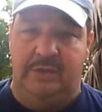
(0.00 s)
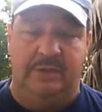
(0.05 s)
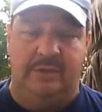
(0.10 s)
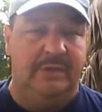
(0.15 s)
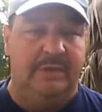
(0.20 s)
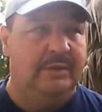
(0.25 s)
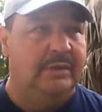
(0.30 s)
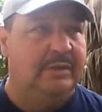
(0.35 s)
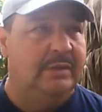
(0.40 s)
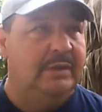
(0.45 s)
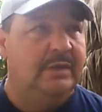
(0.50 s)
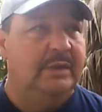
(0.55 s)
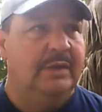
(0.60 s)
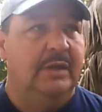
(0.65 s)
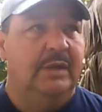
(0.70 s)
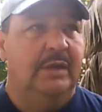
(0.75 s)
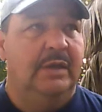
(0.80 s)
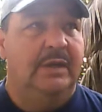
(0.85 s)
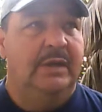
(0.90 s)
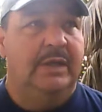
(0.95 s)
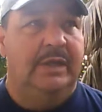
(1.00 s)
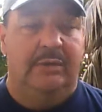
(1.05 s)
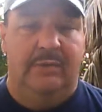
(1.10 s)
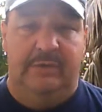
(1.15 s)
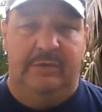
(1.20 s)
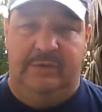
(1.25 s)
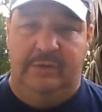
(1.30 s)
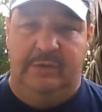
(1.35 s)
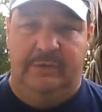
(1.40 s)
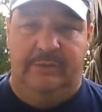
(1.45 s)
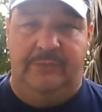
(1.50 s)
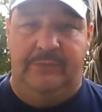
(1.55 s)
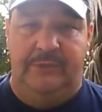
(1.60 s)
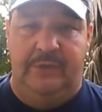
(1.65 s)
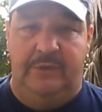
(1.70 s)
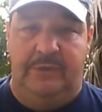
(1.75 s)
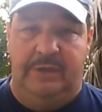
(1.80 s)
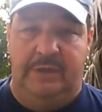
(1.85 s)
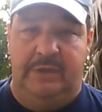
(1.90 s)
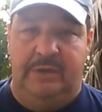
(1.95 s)
and he was in a
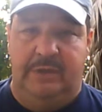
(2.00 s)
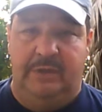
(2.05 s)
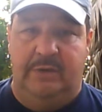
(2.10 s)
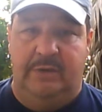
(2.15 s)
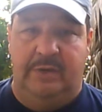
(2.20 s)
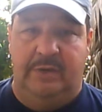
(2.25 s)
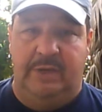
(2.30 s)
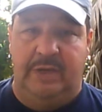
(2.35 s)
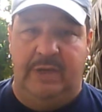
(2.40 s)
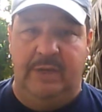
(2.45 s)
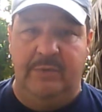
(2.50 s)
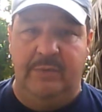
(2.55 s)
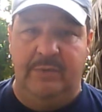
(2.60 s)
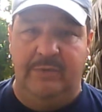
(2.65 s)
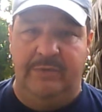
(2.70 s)
fury, and he